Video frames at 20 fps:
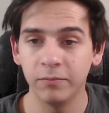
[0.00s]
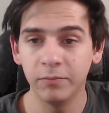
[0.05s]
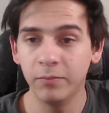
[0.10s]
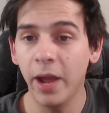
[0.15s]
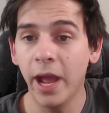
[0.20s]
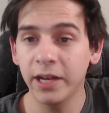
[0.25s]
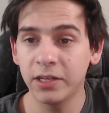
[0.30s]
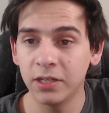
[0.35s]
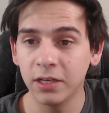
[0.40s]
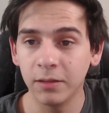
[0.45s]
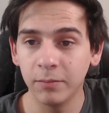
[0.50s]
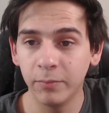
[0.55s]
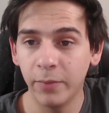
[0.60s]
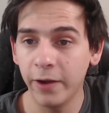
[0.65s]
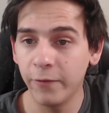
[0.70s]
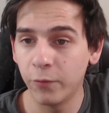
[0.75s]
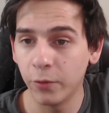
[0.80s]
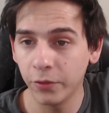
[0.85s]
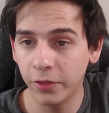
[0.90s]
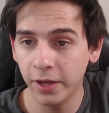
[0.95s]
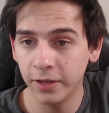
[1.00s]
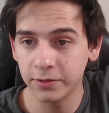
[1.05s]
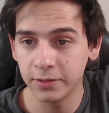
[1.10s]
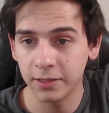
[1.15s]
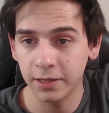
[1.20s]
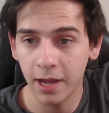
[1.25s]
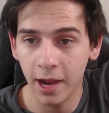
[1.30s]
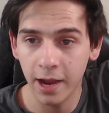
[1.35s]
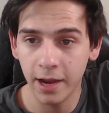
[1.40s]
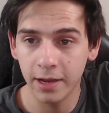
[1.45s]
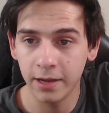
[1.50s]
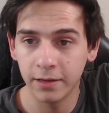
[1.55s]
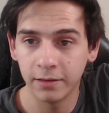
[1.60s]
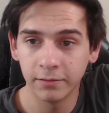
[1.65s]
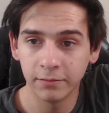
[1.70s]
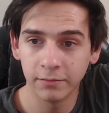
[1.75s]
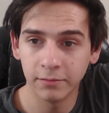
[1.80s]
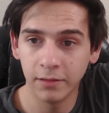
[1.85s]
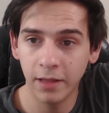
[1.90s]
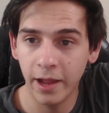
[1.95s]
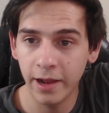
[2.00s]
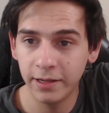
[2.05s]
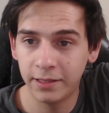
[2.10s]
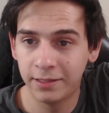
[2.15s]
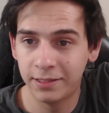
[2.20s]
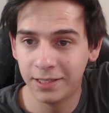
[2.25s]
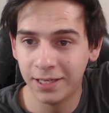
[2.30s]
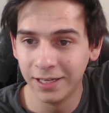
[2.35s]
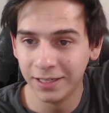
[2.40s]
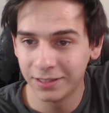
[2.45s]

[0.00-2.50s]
matching my 4000K lights.